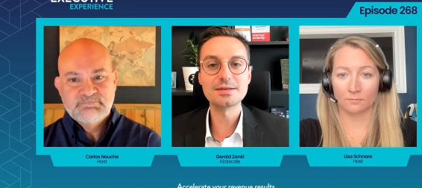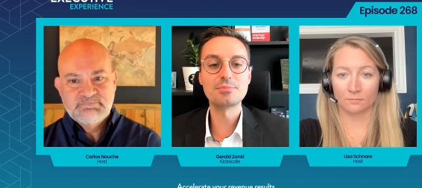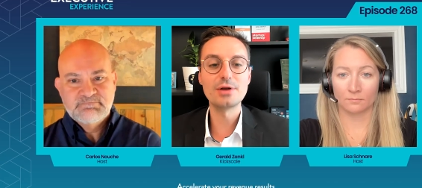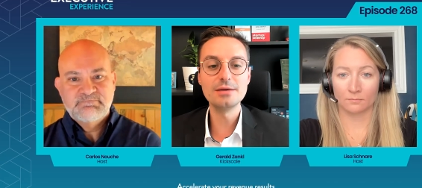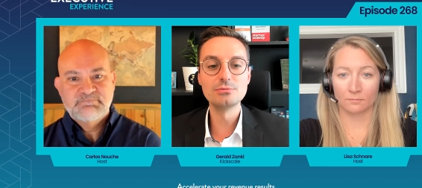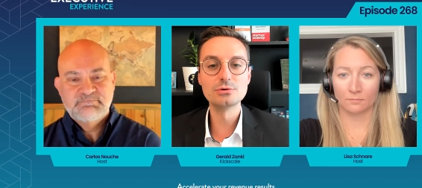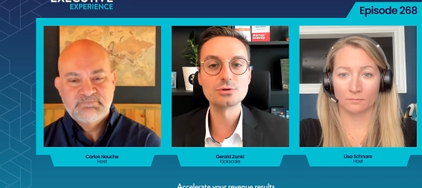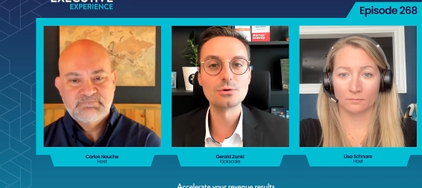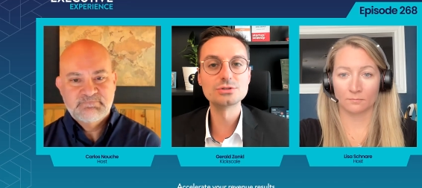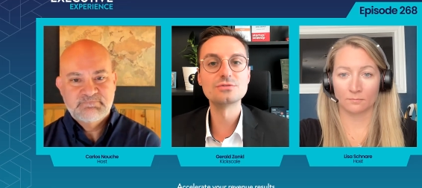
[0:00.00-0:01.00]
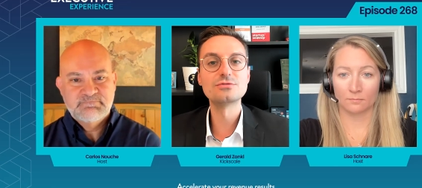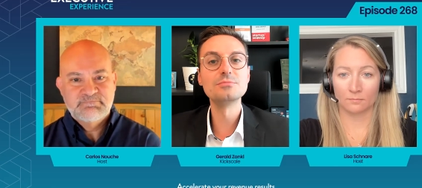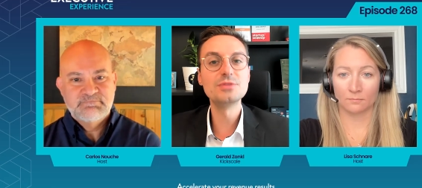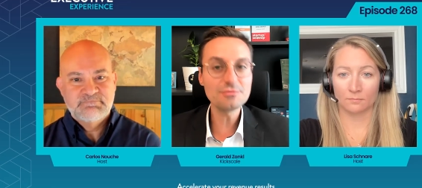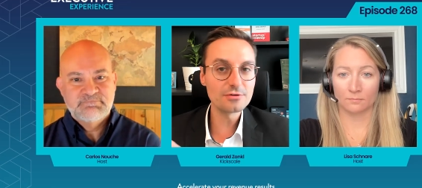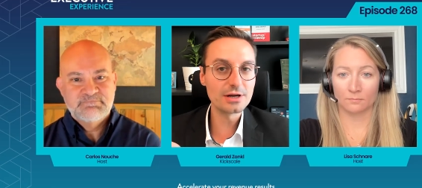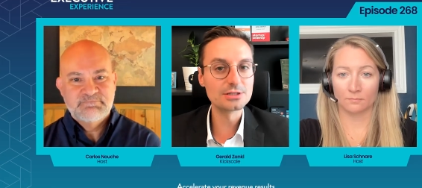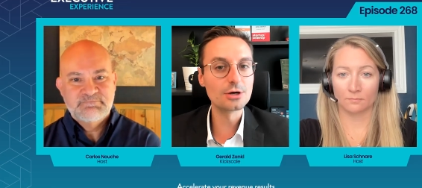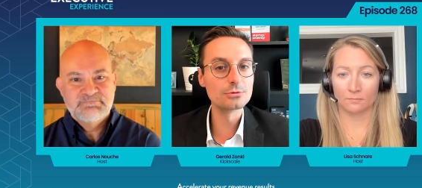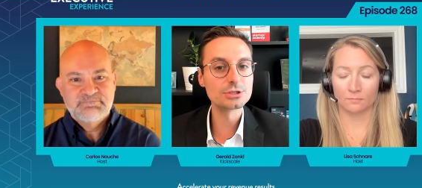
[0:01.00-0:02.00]
Speaker 1: the playbooks also from different
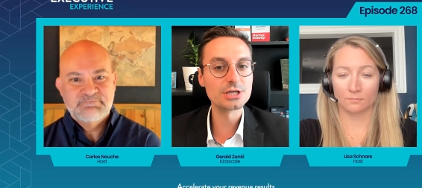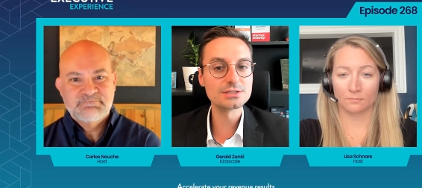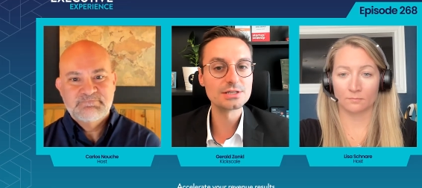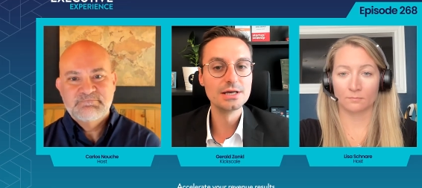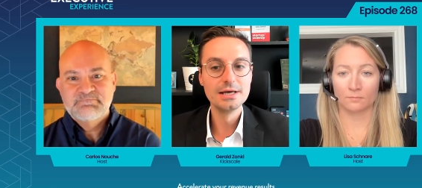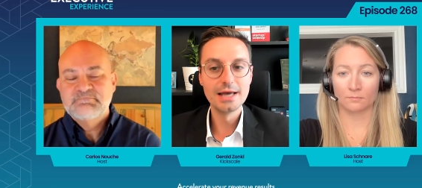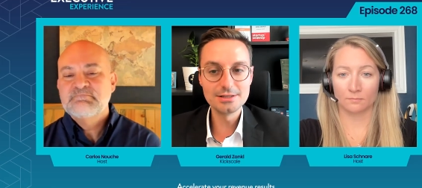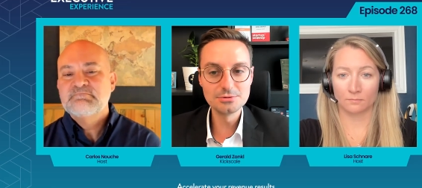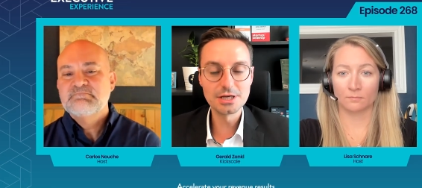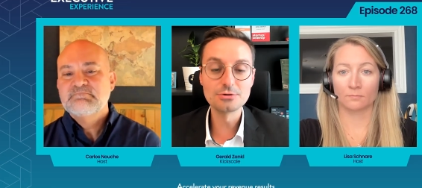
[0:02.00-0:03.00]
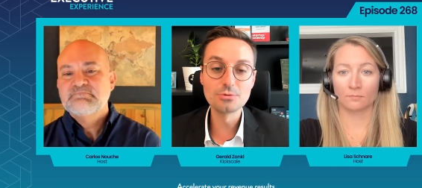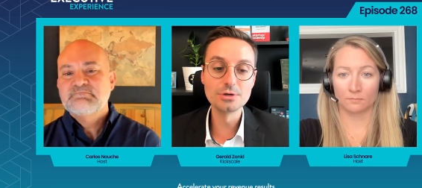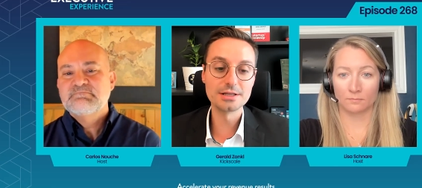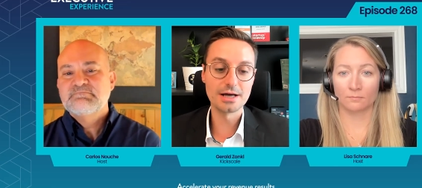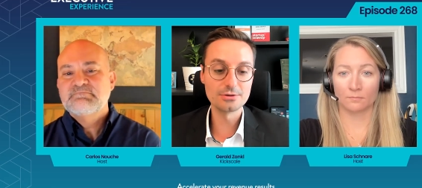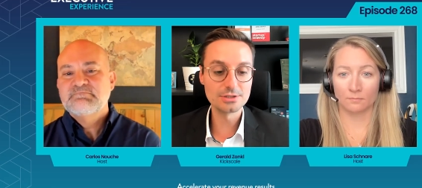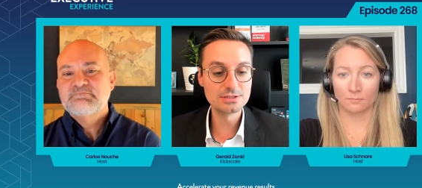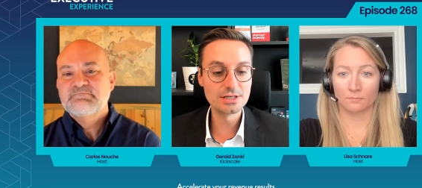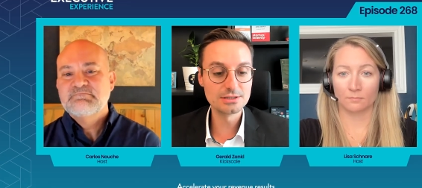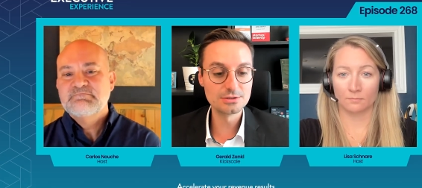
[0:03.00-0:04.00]
coaches, and you can roll that out
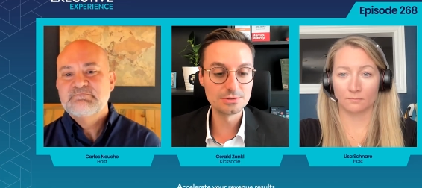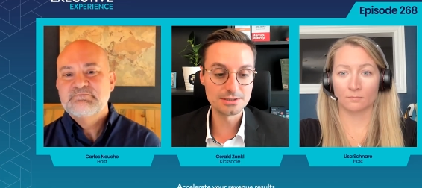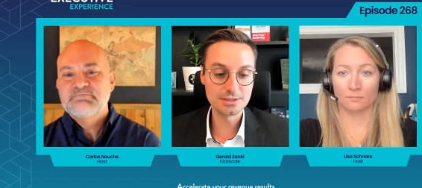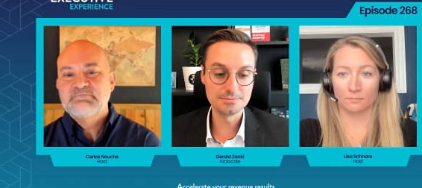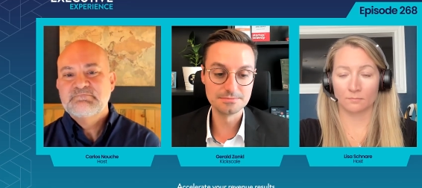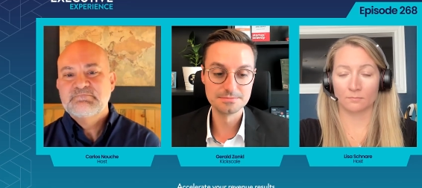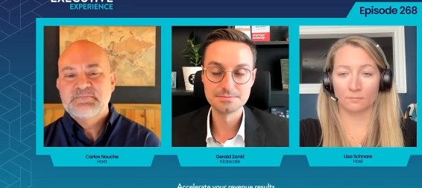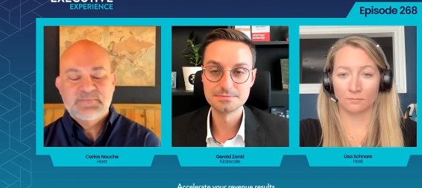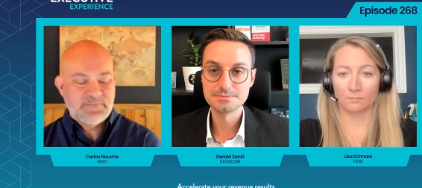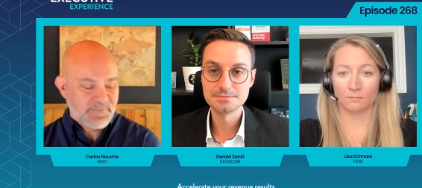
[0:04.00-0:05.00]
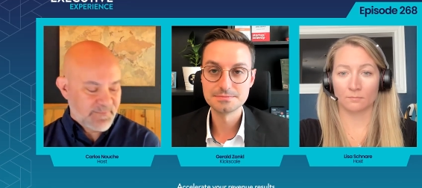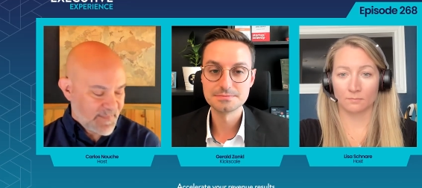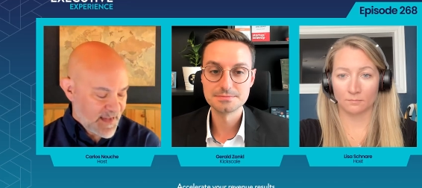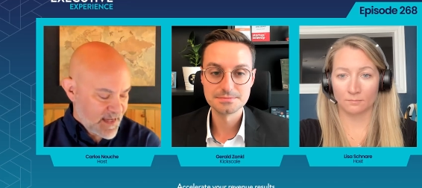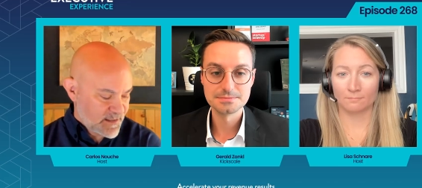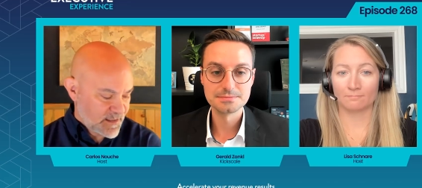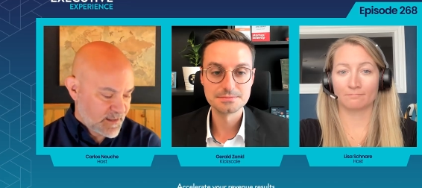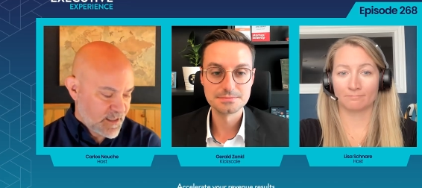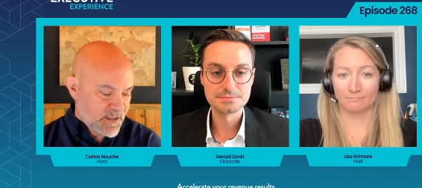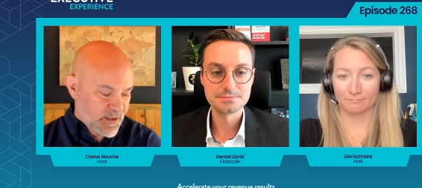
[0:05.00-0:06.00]
easily to your team.
Speaker 2: Excellent.
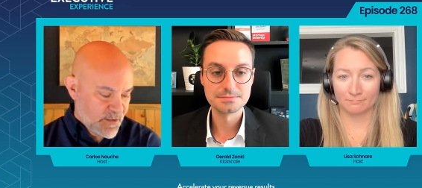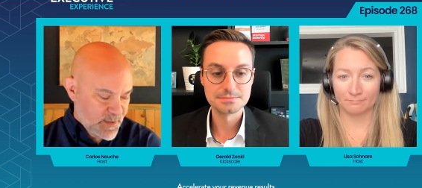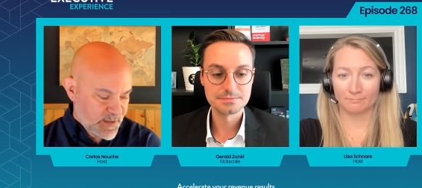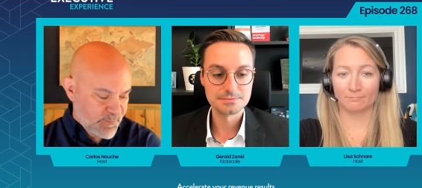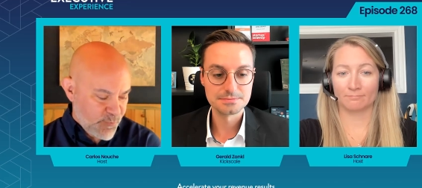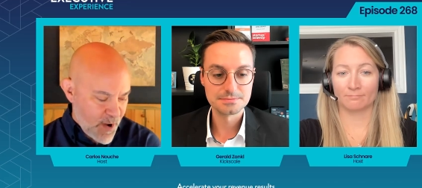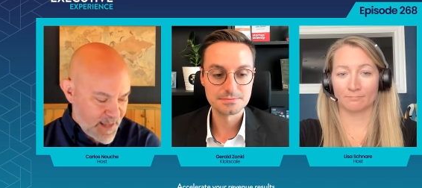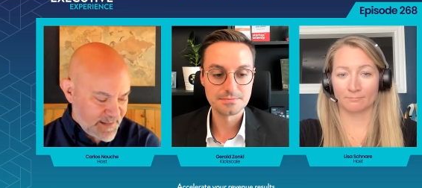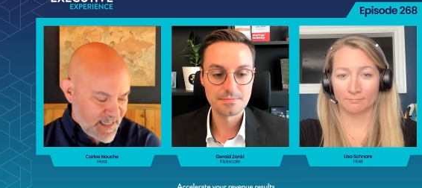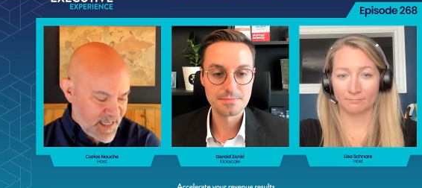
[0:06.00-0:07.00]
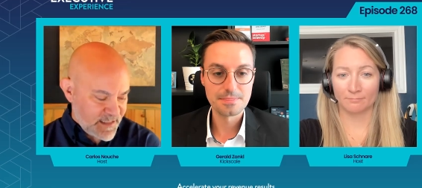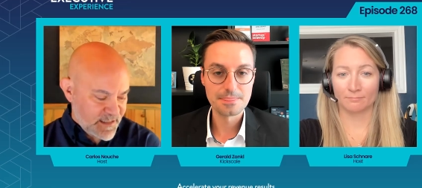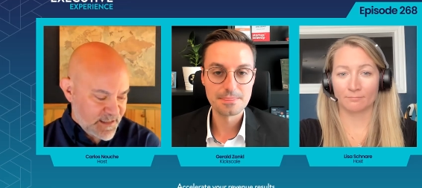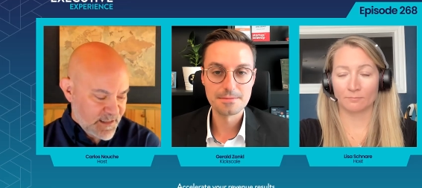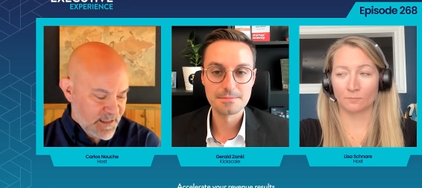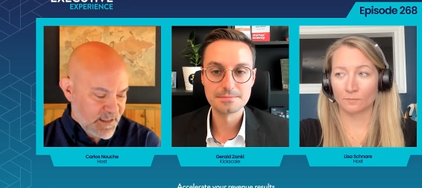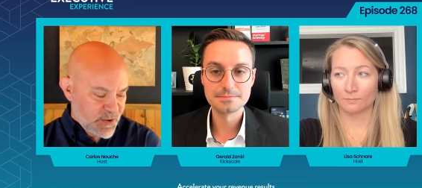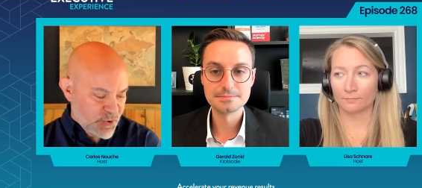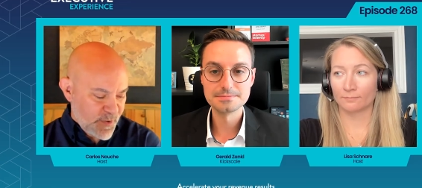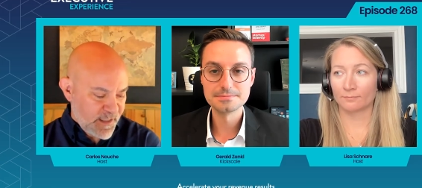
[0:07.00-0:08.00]
So it was process,
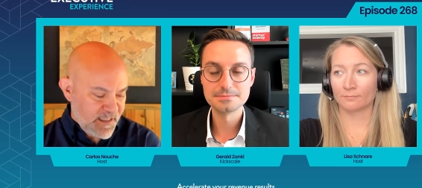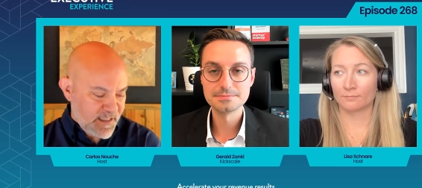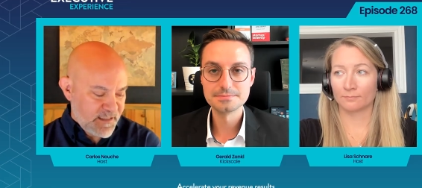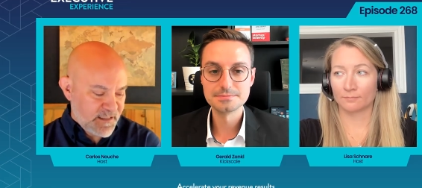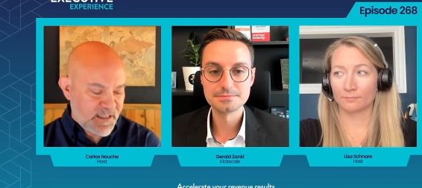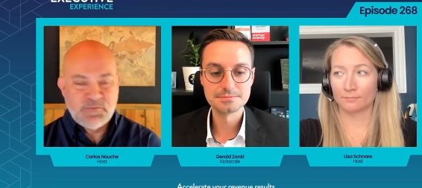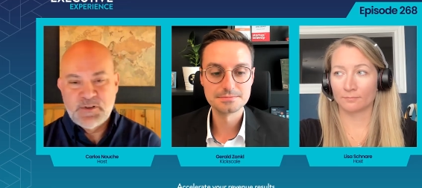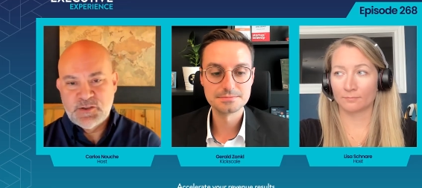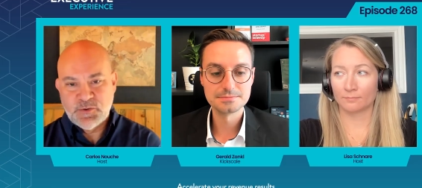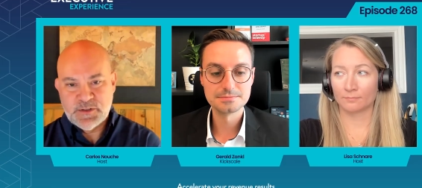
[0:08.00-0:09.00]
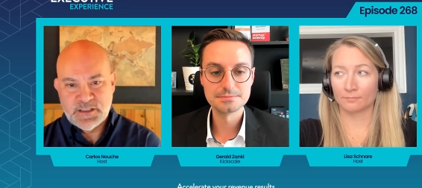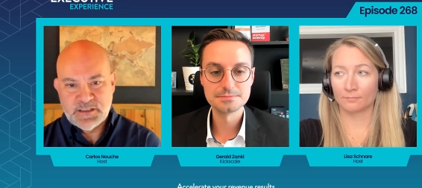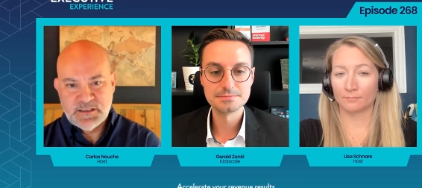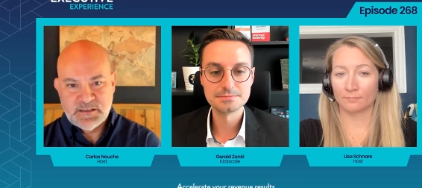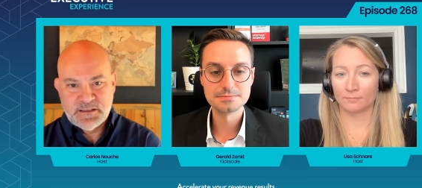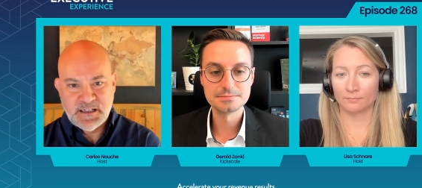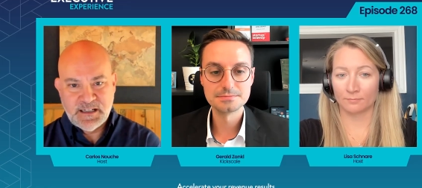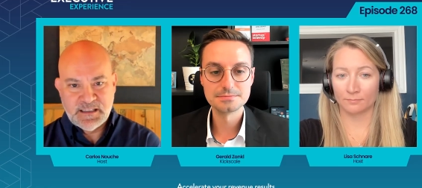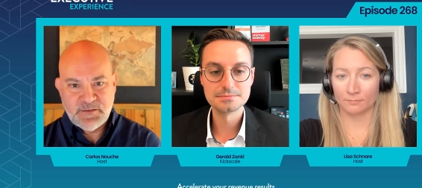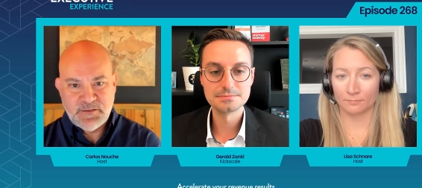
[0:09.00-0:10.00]
training, and resources. Did I
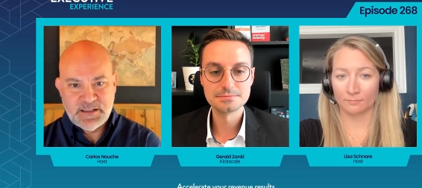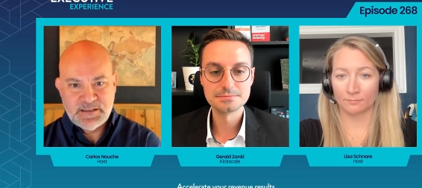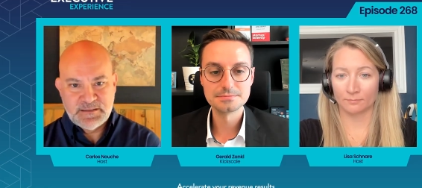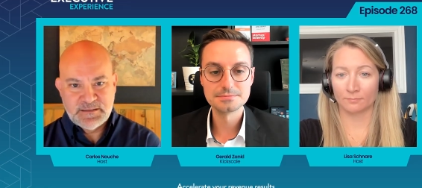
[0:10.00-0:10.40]
get that right?